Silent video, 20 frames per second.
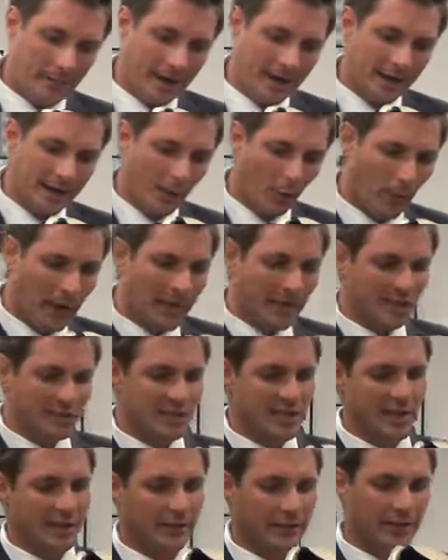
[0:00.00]
many are weak and
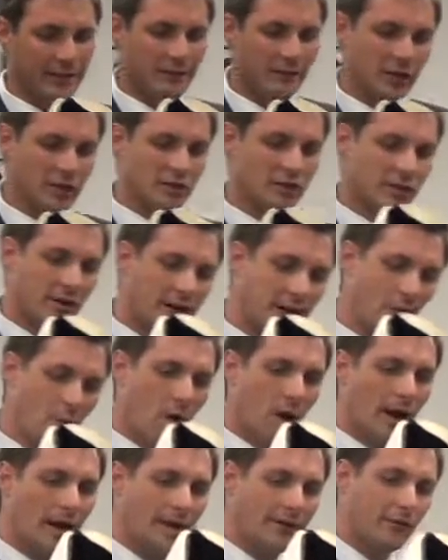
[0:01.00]
sickly. In verse
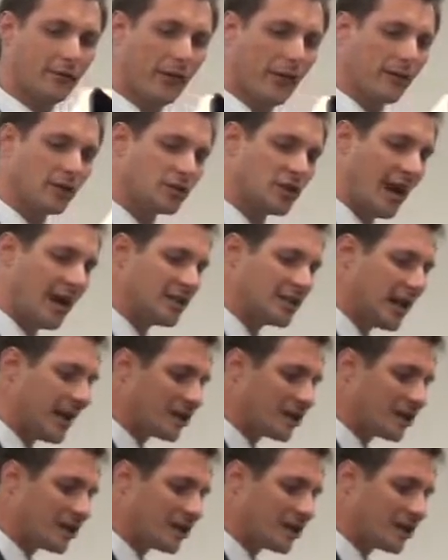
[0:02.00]
thirty-one, if we would judge